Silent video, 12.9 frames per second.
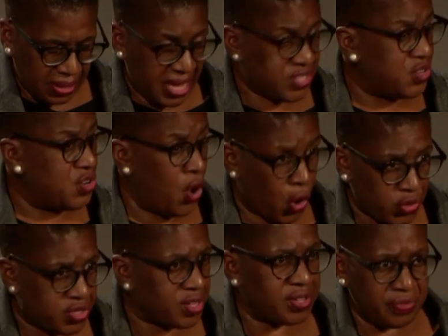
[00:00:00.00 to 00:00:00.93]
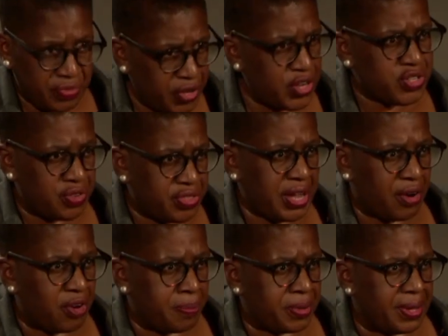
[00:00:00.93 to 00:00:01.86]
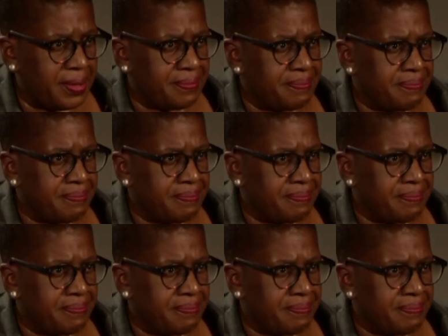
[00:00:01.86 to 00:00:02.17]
is not conversion therapy.